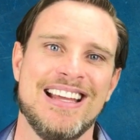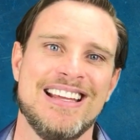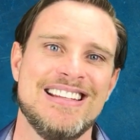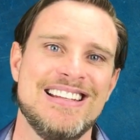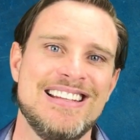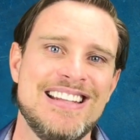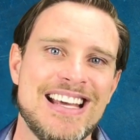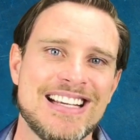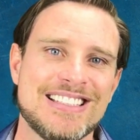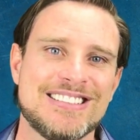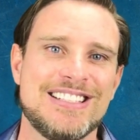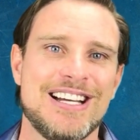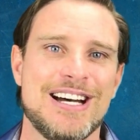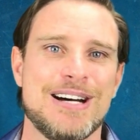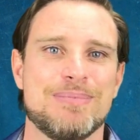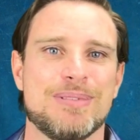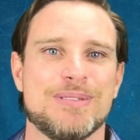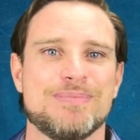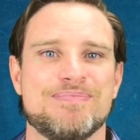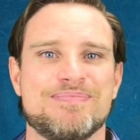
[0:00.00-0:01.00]
Next
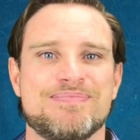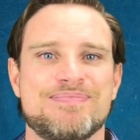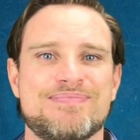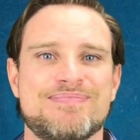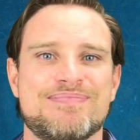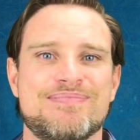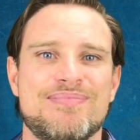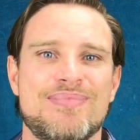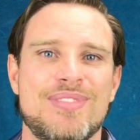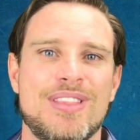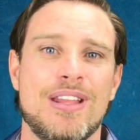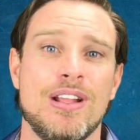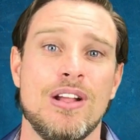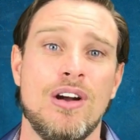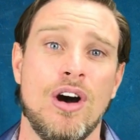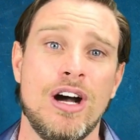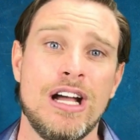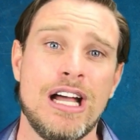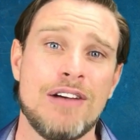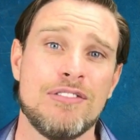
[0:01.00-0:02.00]
up,
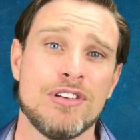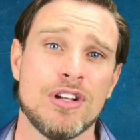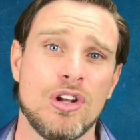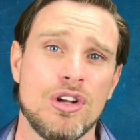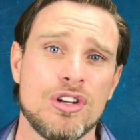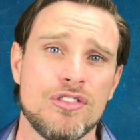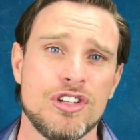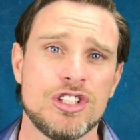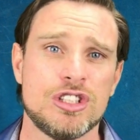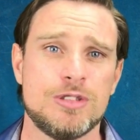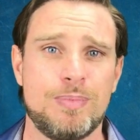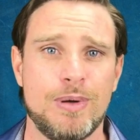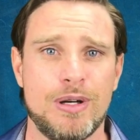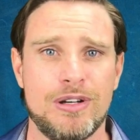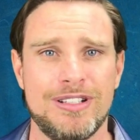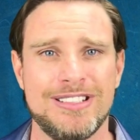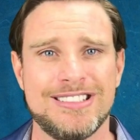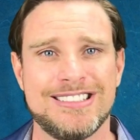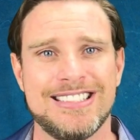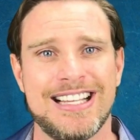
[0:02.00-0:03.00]
I have a lot of
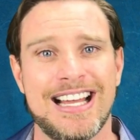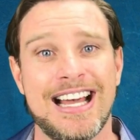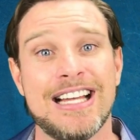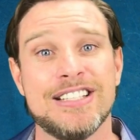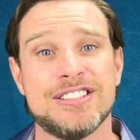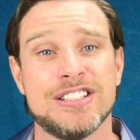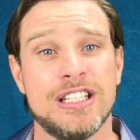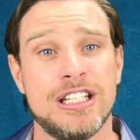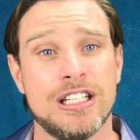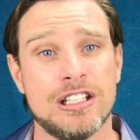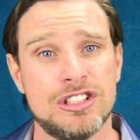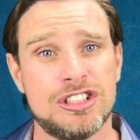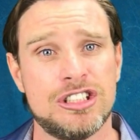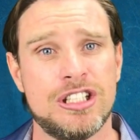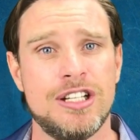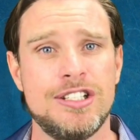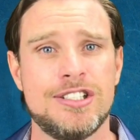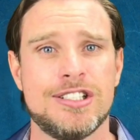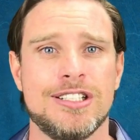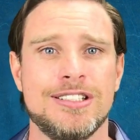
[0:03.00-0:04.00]
experience as an English
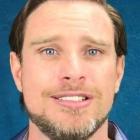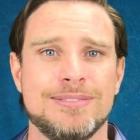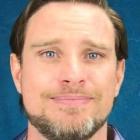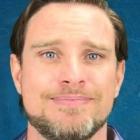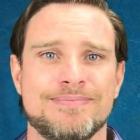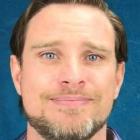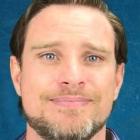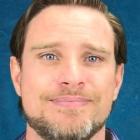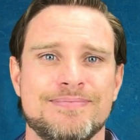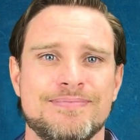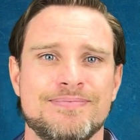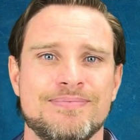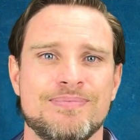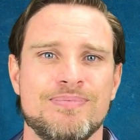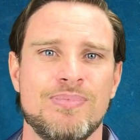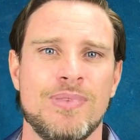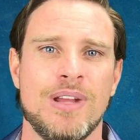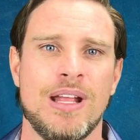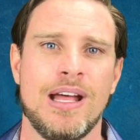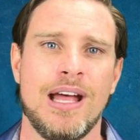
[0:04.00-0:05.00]
teacher,
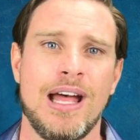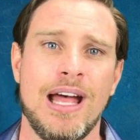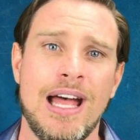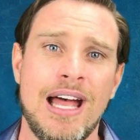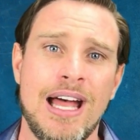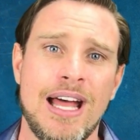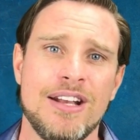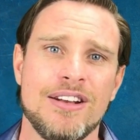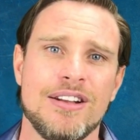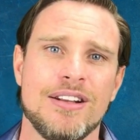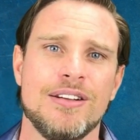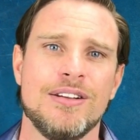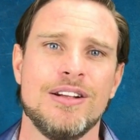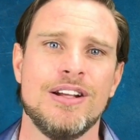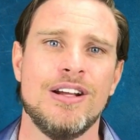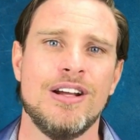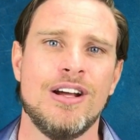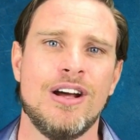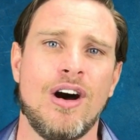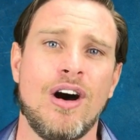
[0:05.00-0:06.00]
and
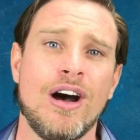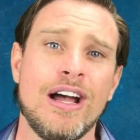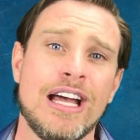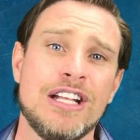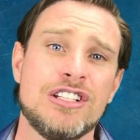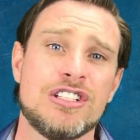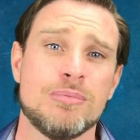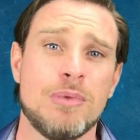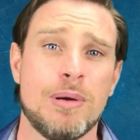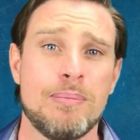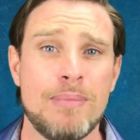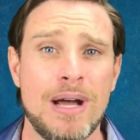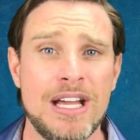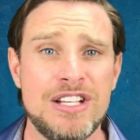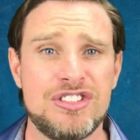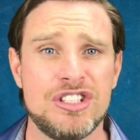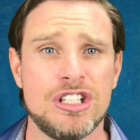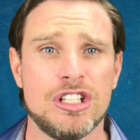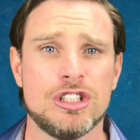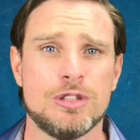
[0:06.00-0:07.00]
I had some
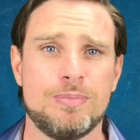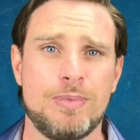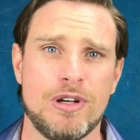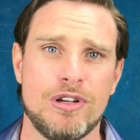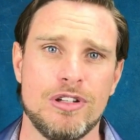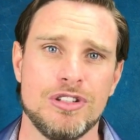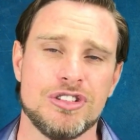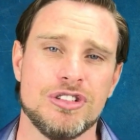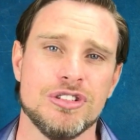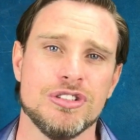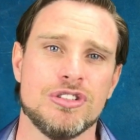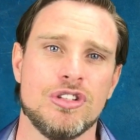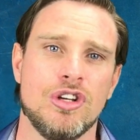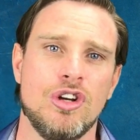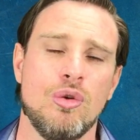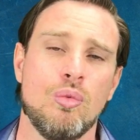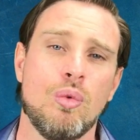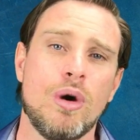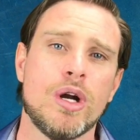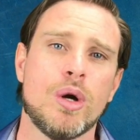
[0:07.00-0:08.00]
amazing experiences
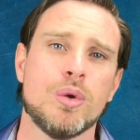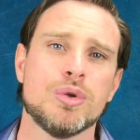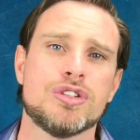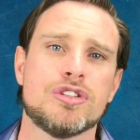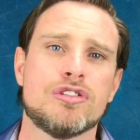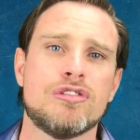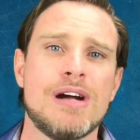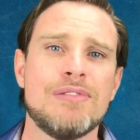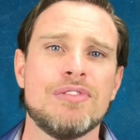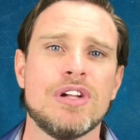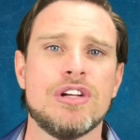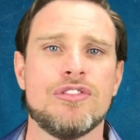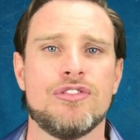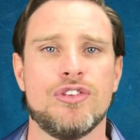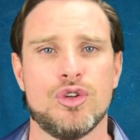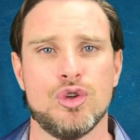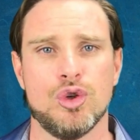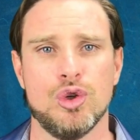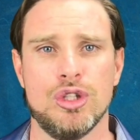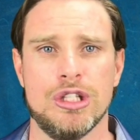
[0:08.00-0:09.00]
when I was travelling for
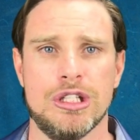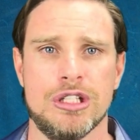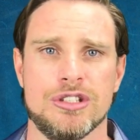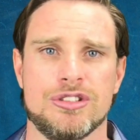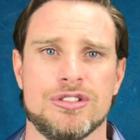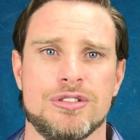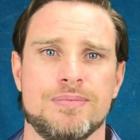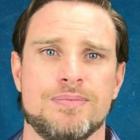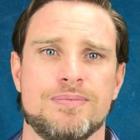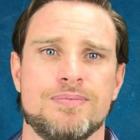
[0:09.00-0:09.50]
2 years.